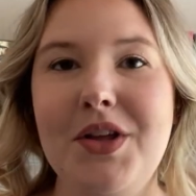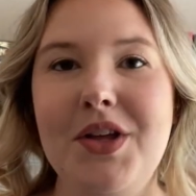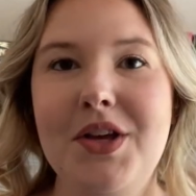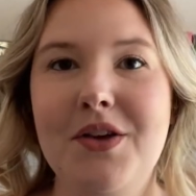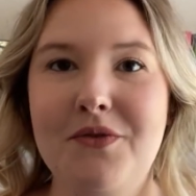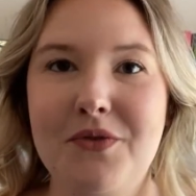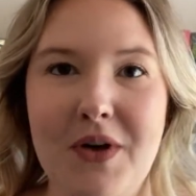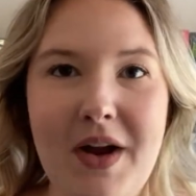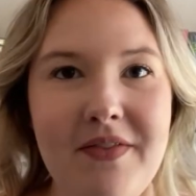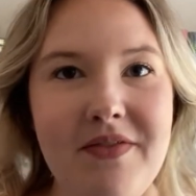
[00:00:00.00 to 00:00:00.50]

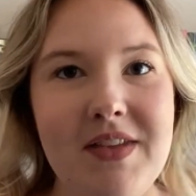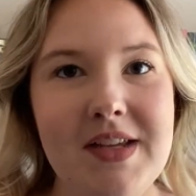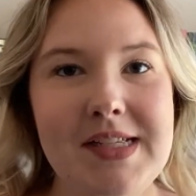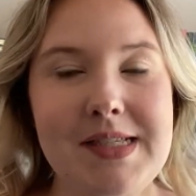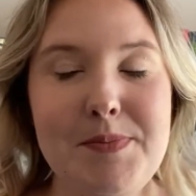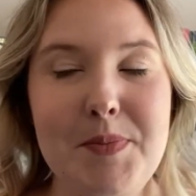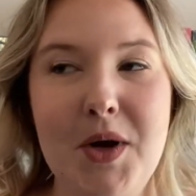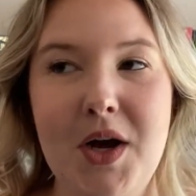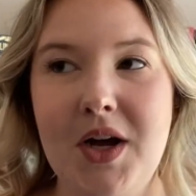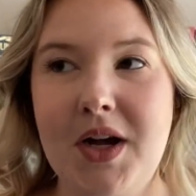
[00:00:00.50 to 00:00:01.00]
you've read
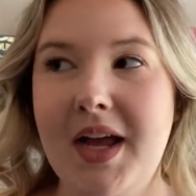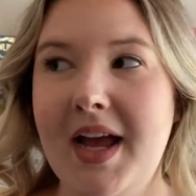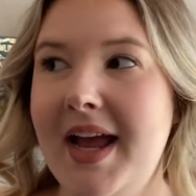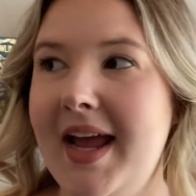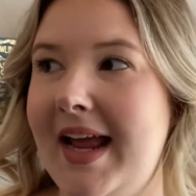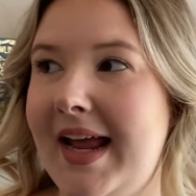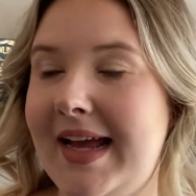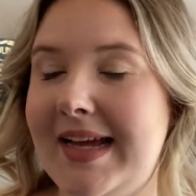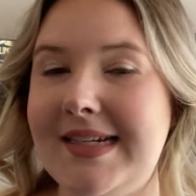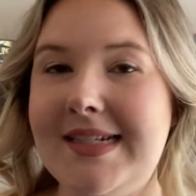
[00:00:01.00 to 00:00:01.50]
this book,
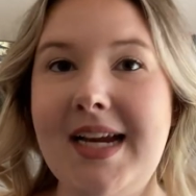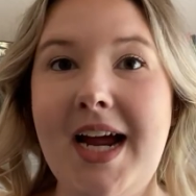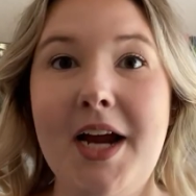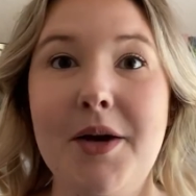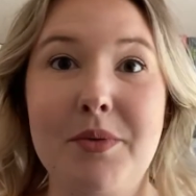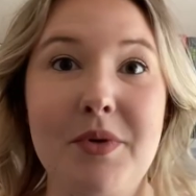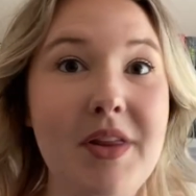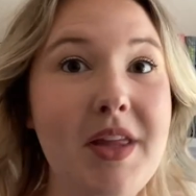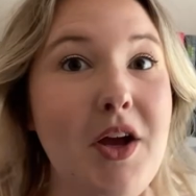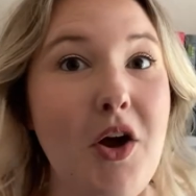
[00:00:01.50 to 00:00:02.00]
and I
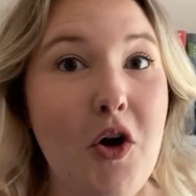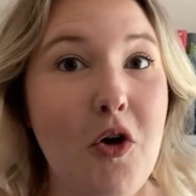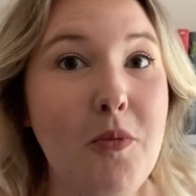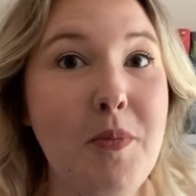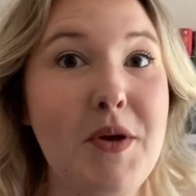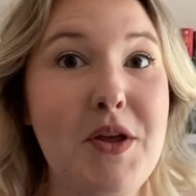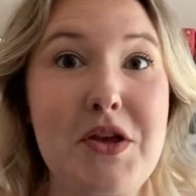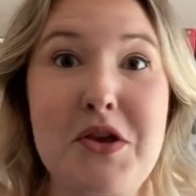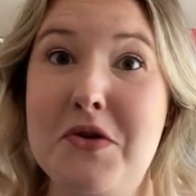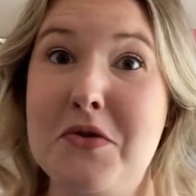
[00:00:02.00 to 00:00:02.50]
really
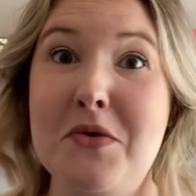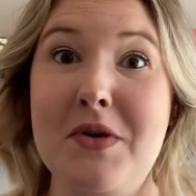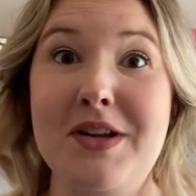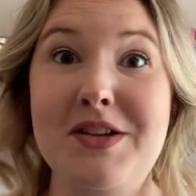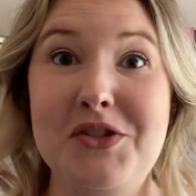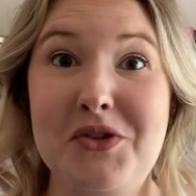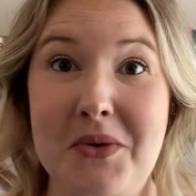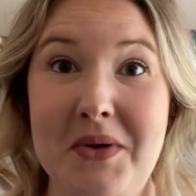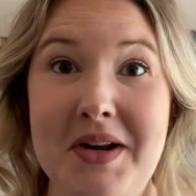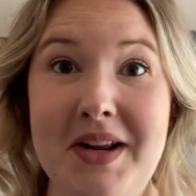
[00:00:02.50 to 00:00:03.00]
hope you
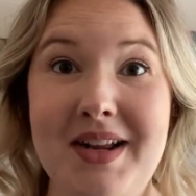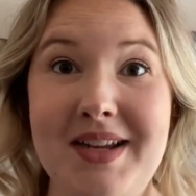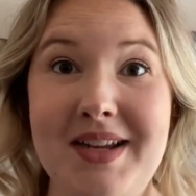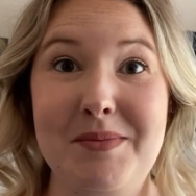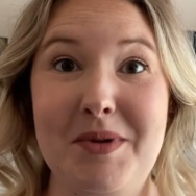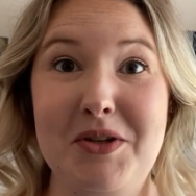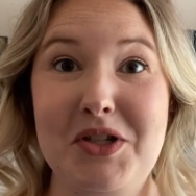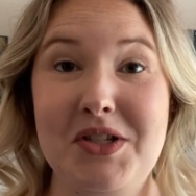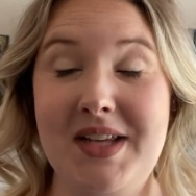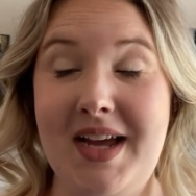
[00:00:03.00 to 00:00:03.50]
enjoyed
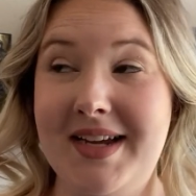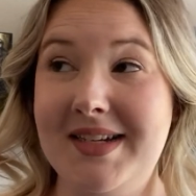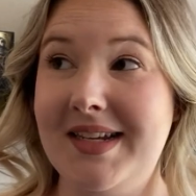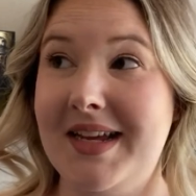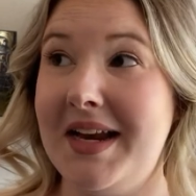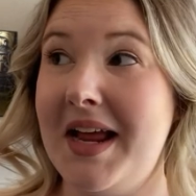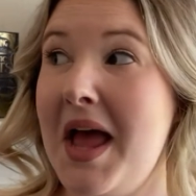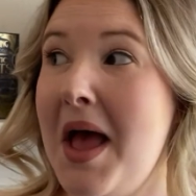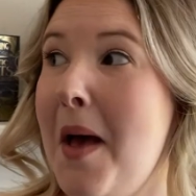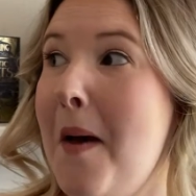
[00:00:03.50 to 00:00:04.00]
much as I
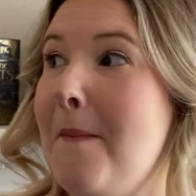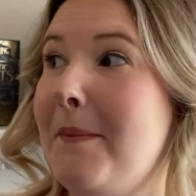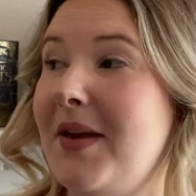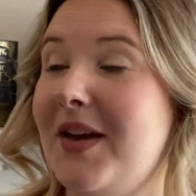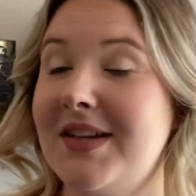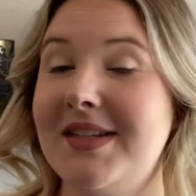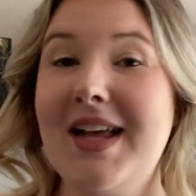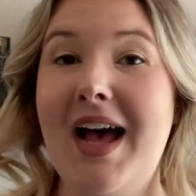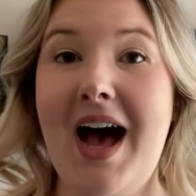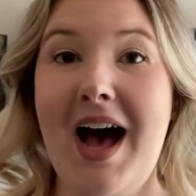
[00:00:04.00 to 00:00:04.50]
did
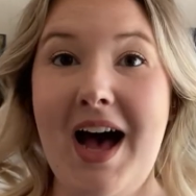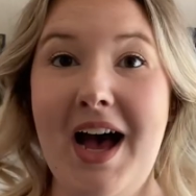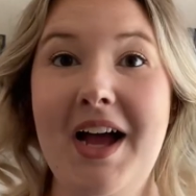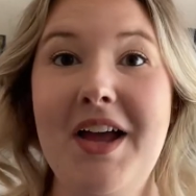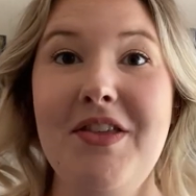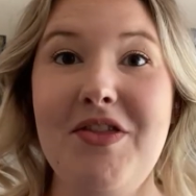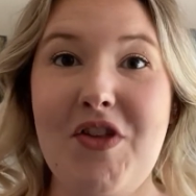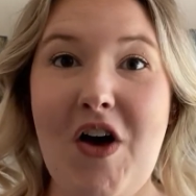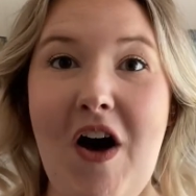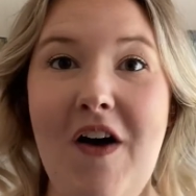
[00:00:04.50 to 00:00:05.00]
because
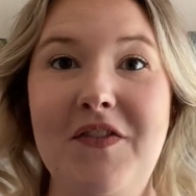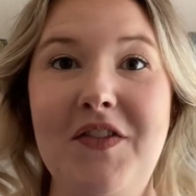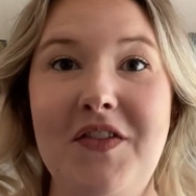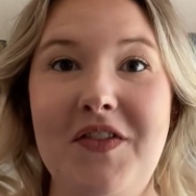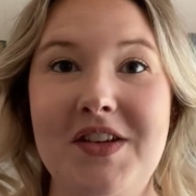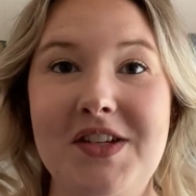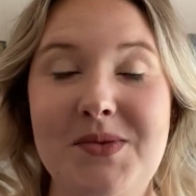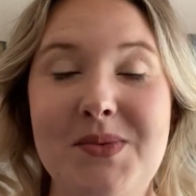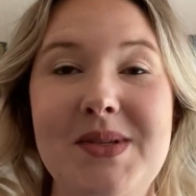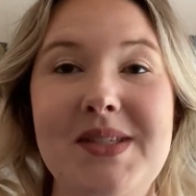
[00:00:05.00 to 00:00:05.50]
I thought that
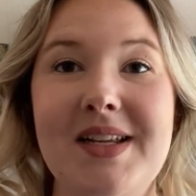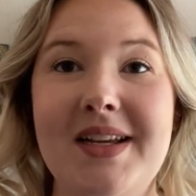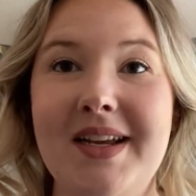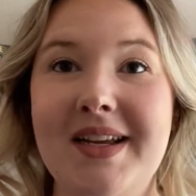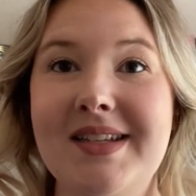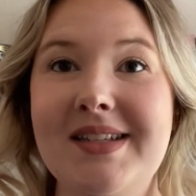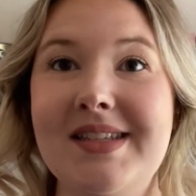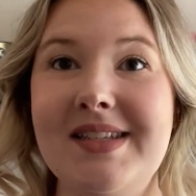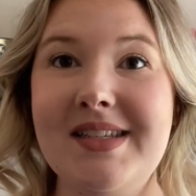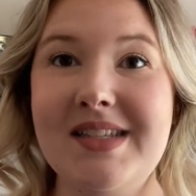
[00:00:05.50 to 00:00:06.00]
this was
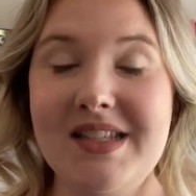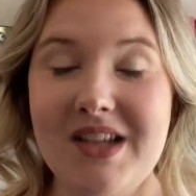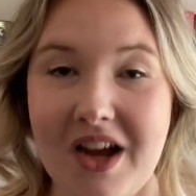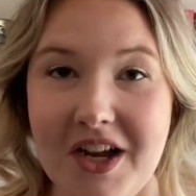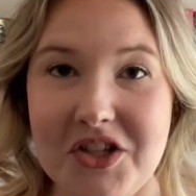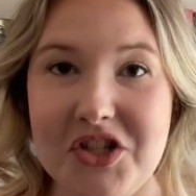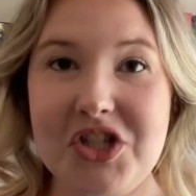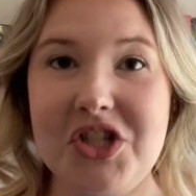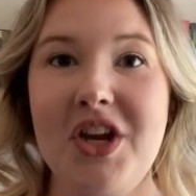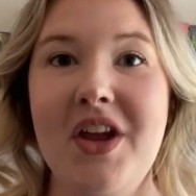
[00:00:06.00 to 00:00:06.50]

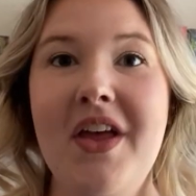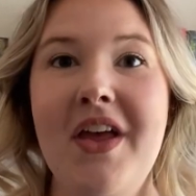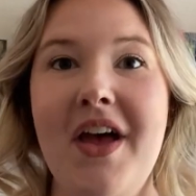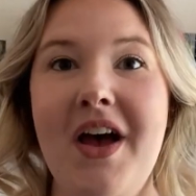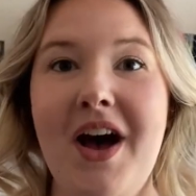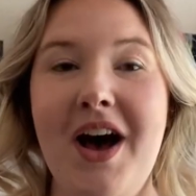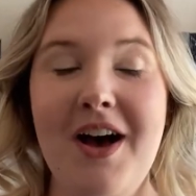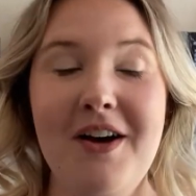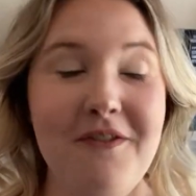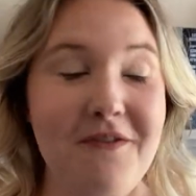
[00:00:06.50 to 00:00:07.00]
such
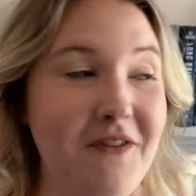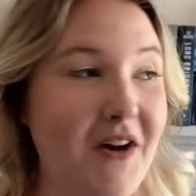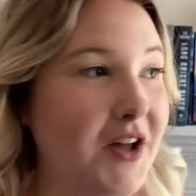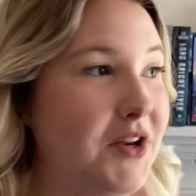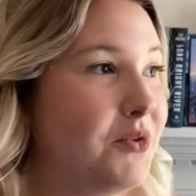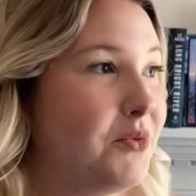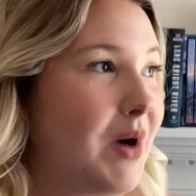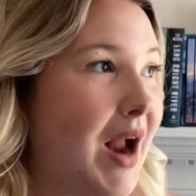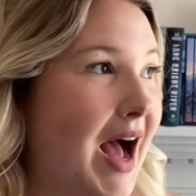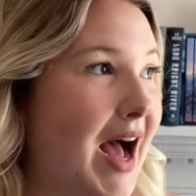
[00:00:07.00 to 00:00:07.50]
a
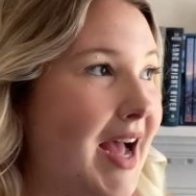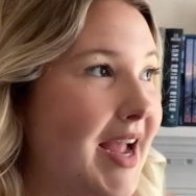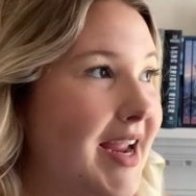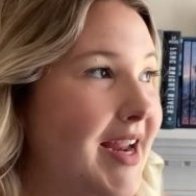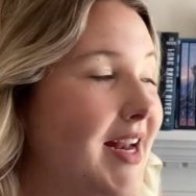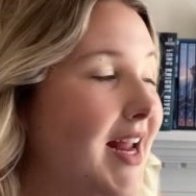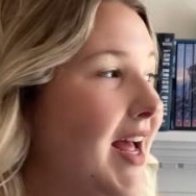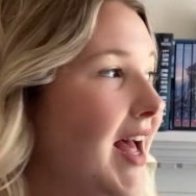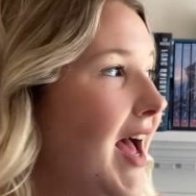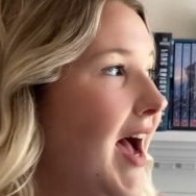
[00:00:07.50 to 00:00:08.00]
fun
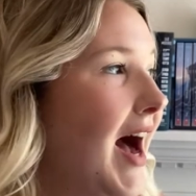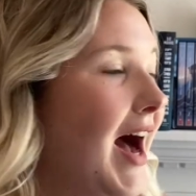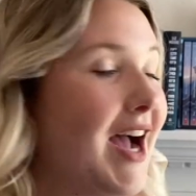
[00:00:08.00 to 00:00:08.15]
ride.